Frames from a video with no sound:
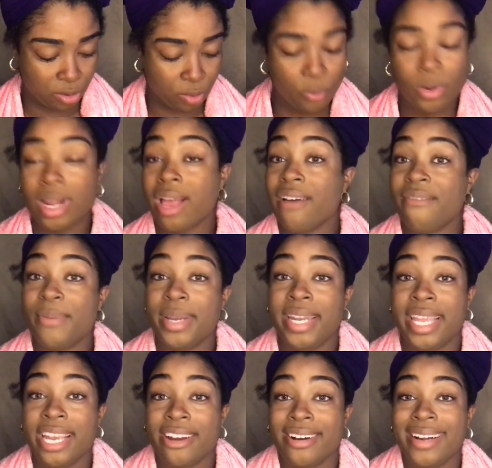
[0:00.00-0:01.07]
What I've
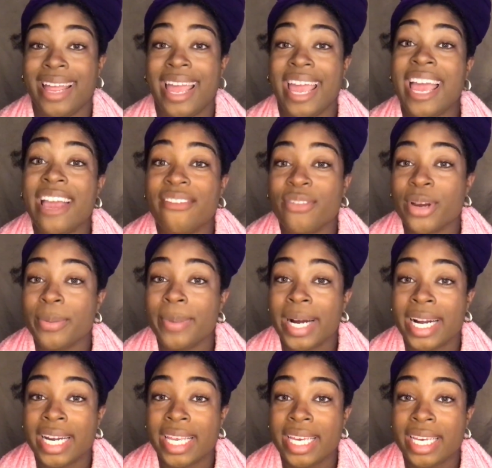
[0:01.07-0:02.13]
been hearing
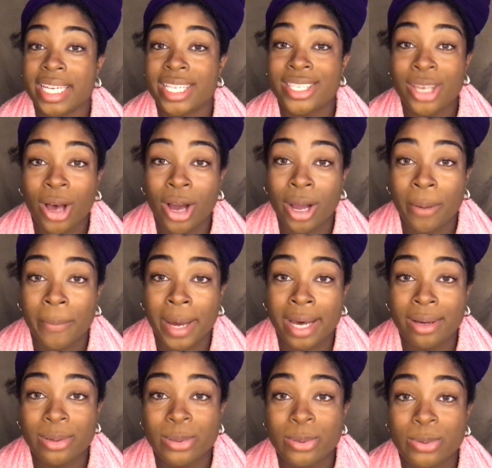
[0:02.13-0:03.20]
everybody talk
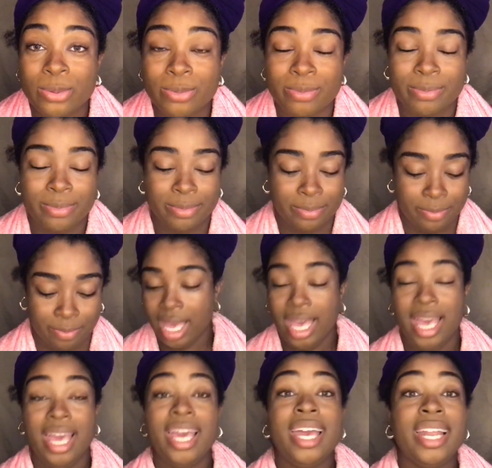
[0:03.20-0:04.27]
about.
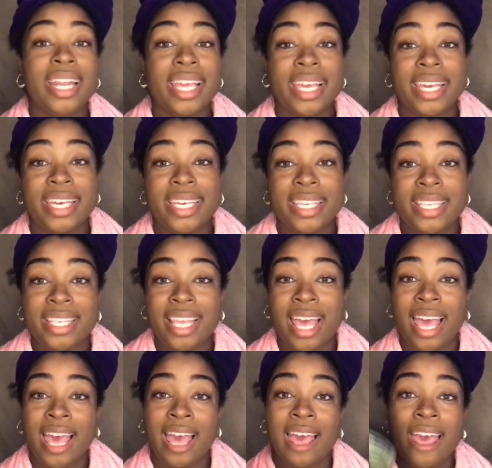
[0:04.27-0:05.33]
It is
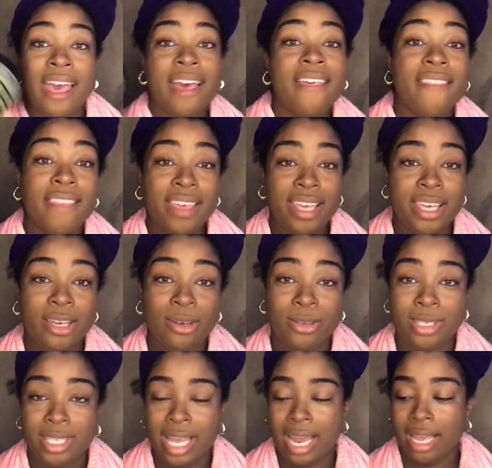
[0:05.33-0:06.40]
the Eco
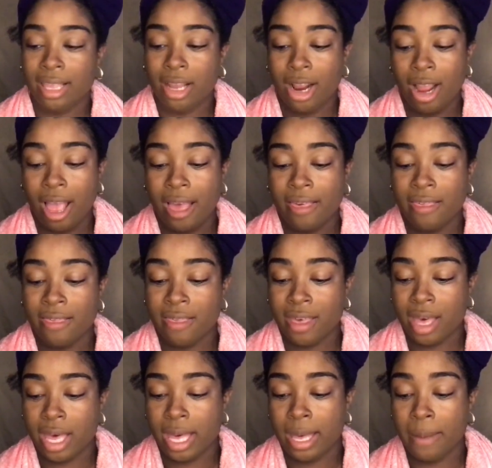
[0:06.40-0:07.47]
Styler,
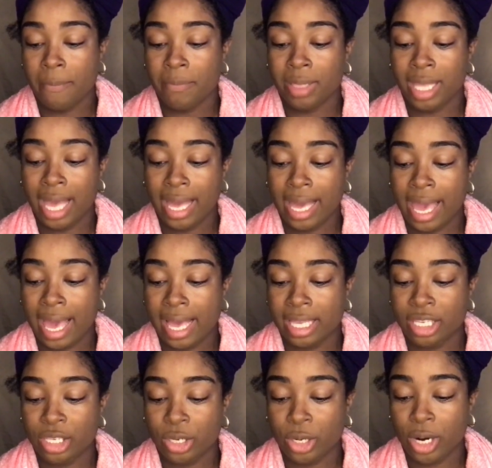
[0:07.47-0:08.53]
the black
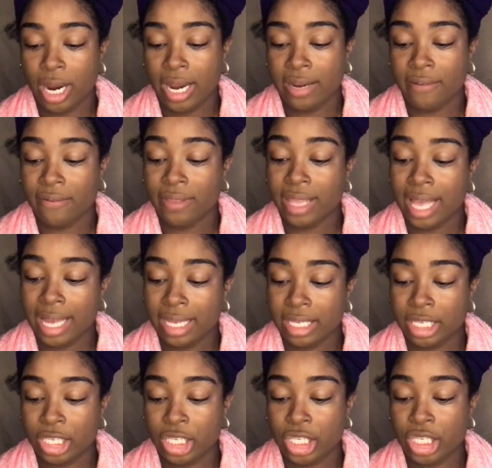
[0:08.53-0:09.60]
castor and
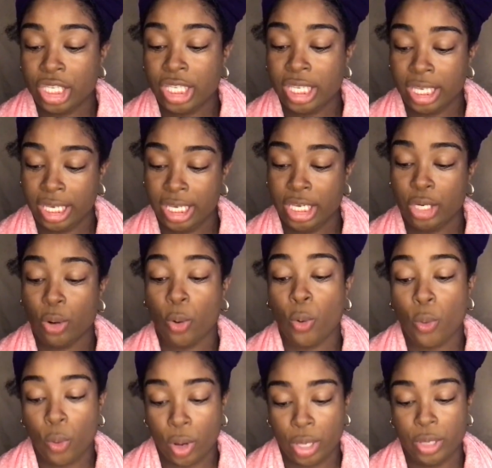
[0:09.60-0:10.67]
flaxseed
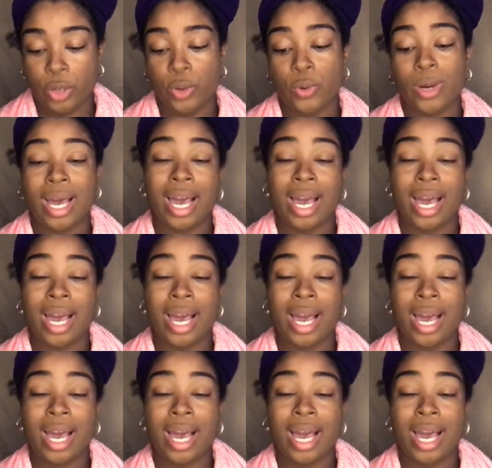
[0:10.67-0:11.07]
oil